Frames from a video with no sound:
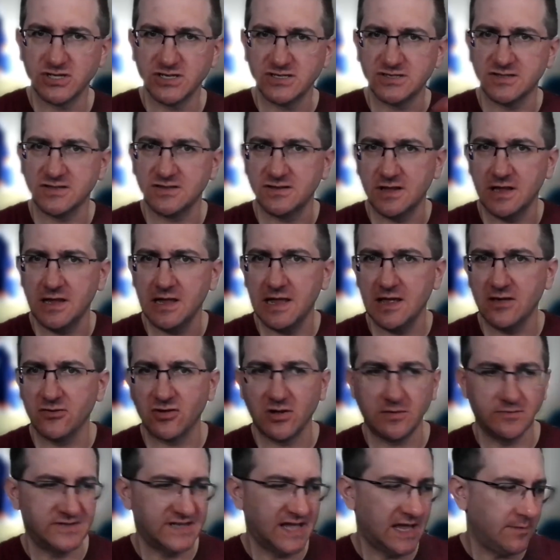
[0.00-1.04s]
as, as
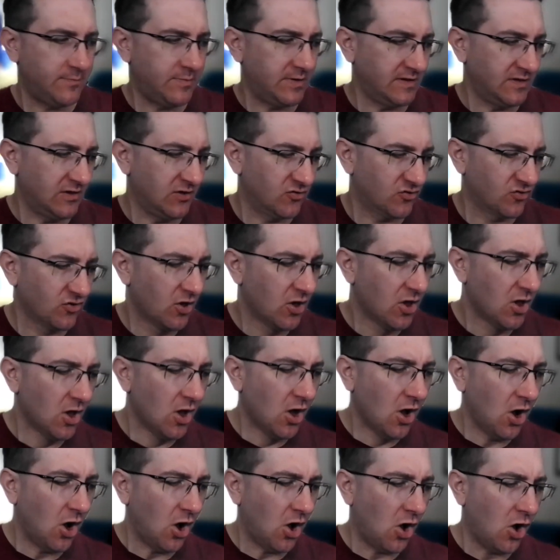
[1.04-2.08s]
I'm taping this.
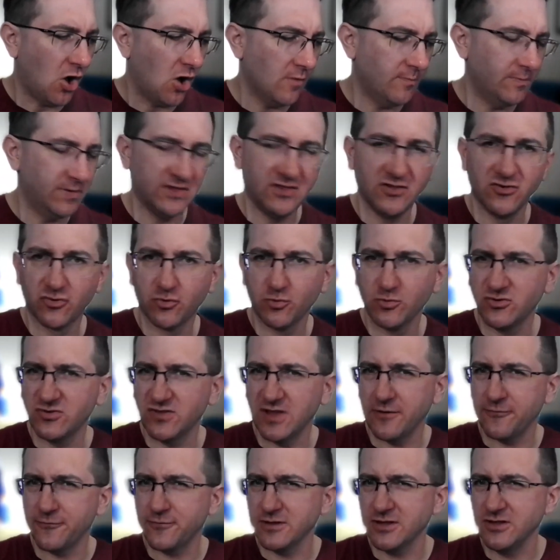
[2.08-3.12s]
Uh, but this was
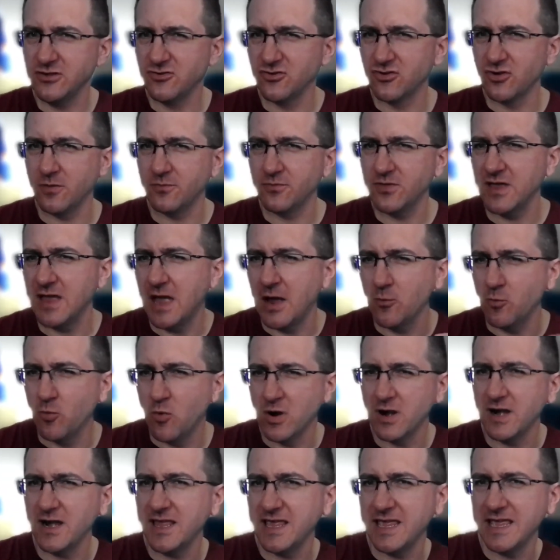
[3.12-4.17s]
definitely something I
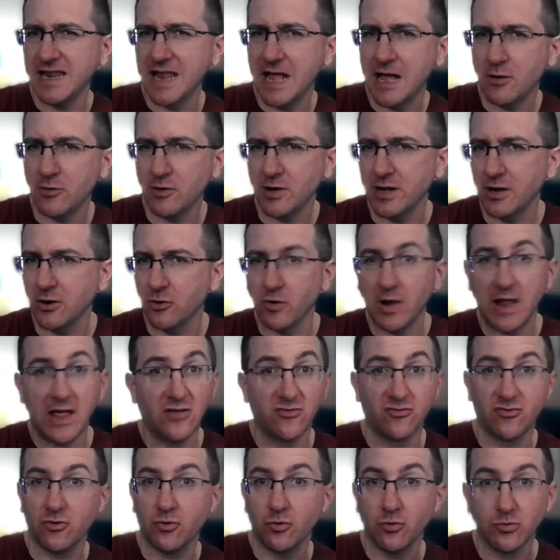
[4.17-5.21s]
wanted to get out here
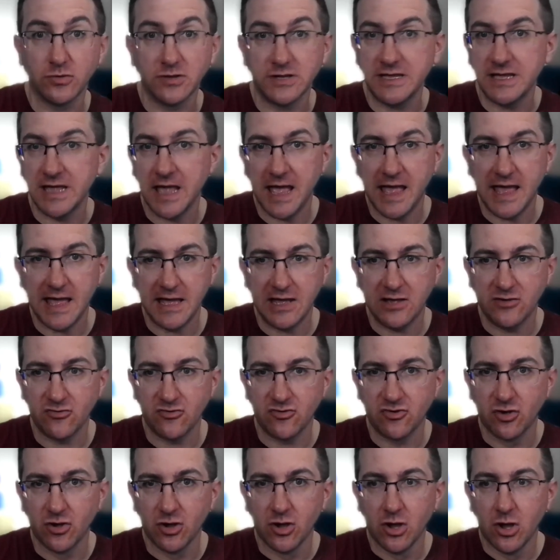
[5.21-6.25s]
as early
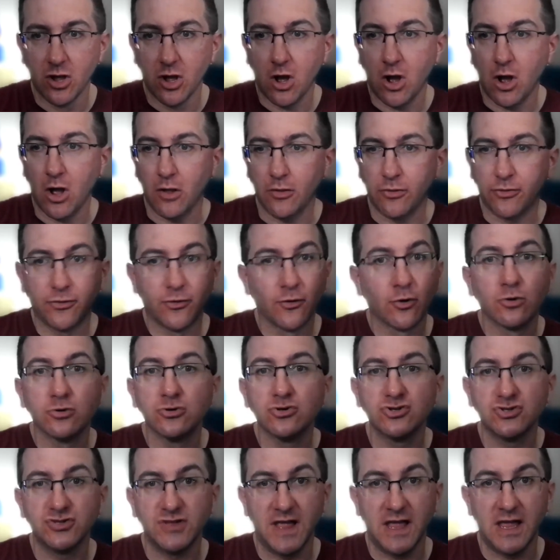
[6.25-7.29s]
as uh,
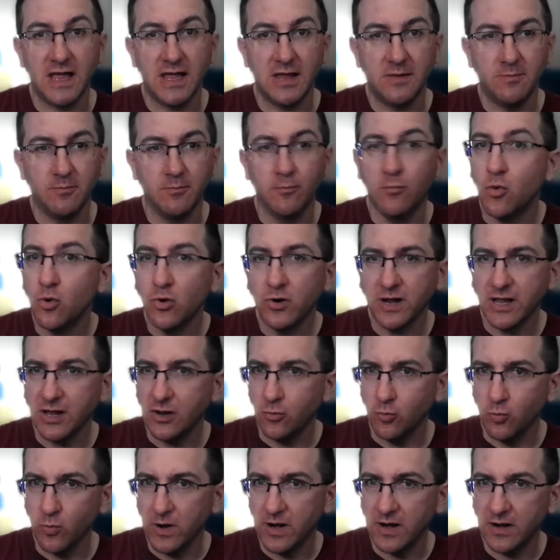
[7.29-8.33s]
Thursday
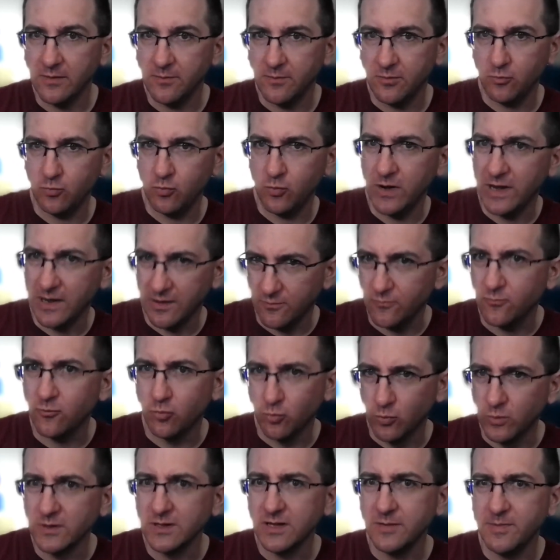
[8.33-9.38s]
morning when it when it
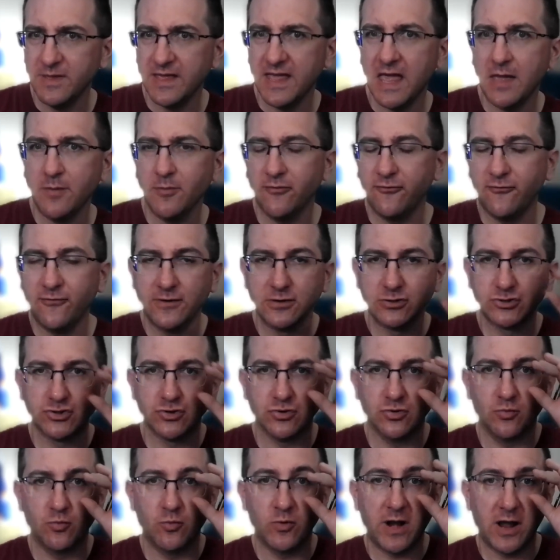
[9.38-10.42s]
really became
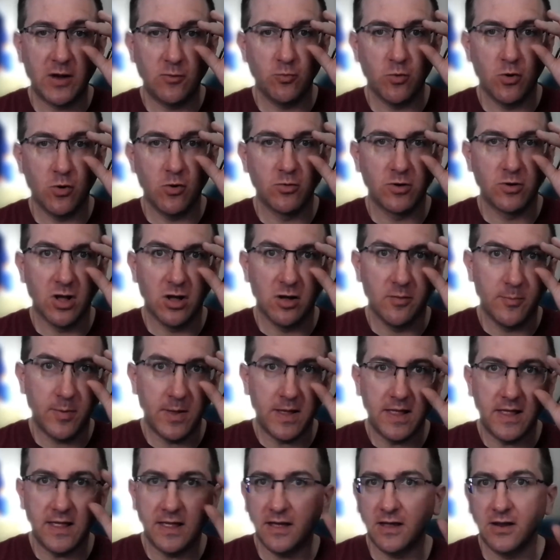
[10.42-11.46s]
official when I woke up
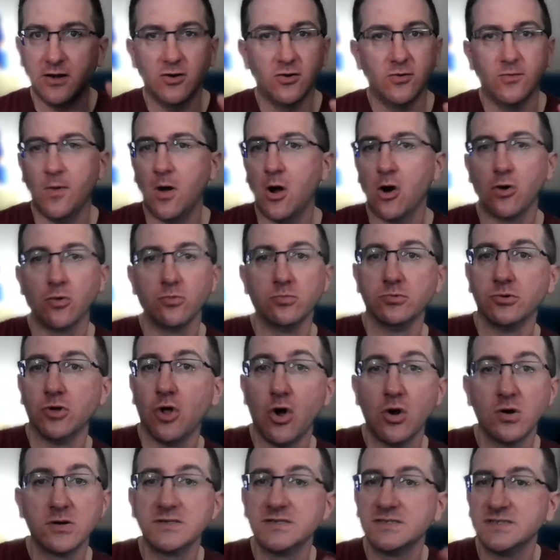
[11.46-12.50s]
and our
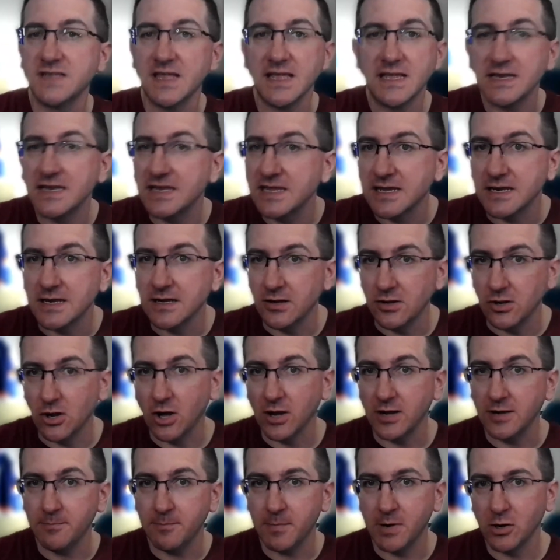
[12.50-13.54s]
long-standing
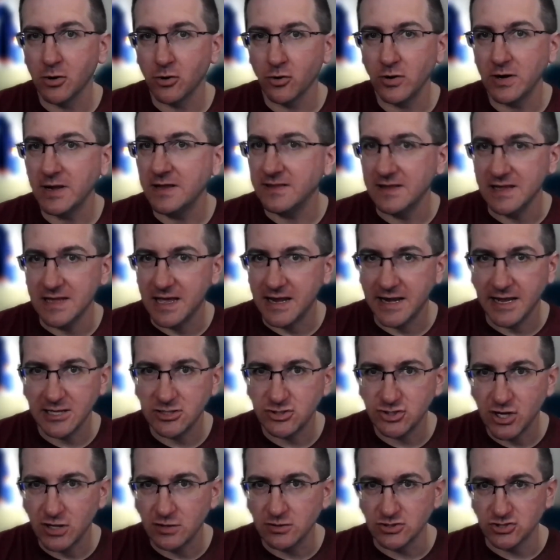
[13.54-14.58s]
nightmare in the
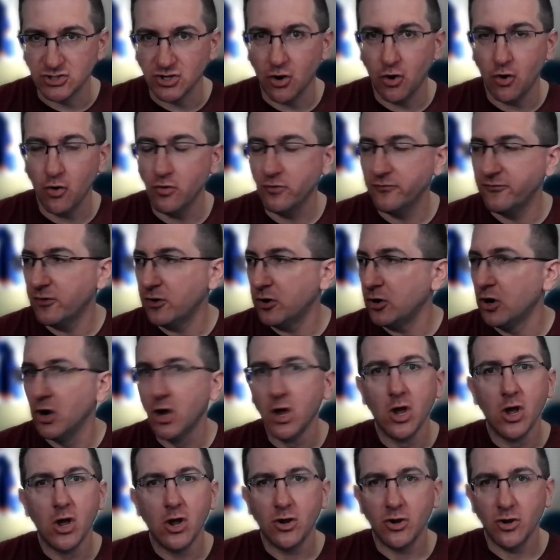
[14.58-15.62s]
NHL is over.
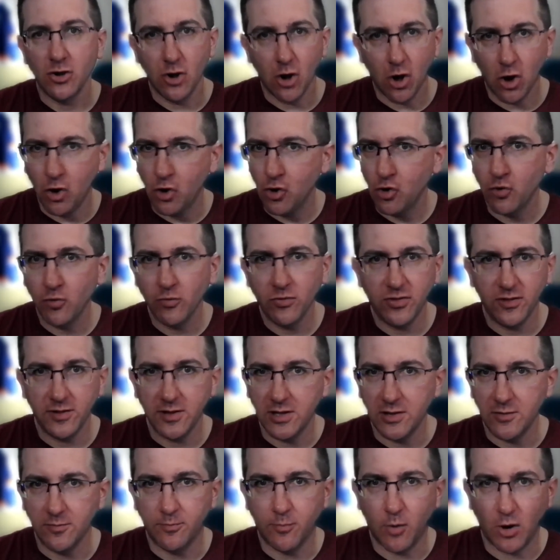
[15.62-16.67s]
No,
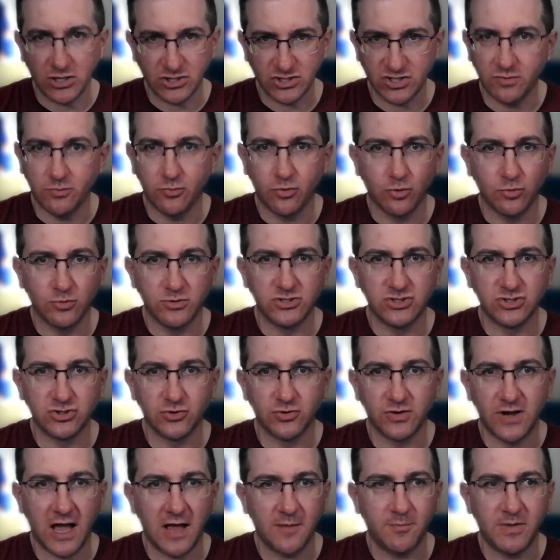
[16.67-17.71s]
the Boston Bruins
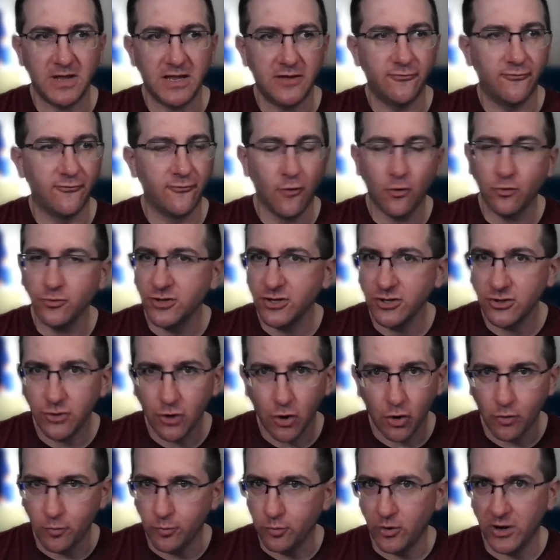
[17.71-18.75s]
are not being folded.
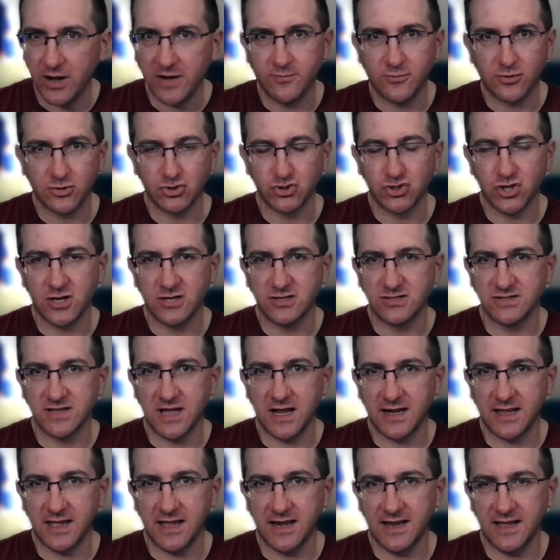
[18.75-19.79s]
No, Brad Marchand is
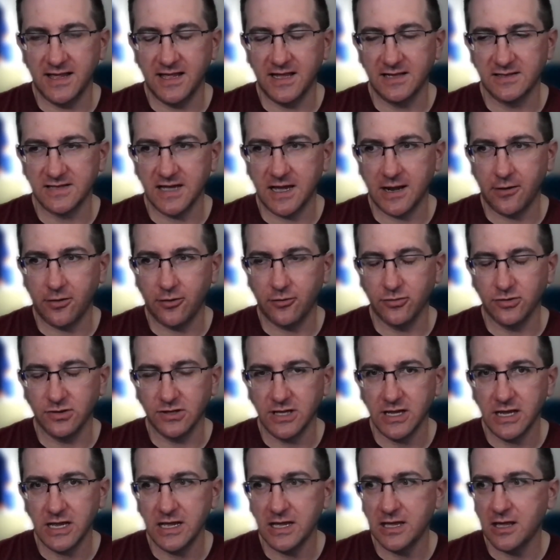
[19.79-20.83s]
not getting kicked out of the
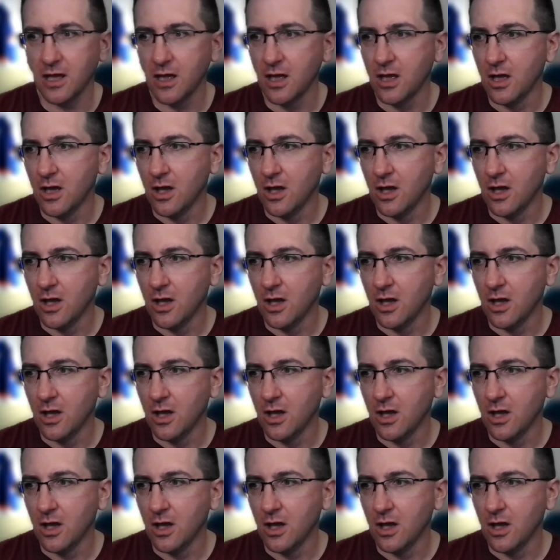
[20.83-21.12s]
league.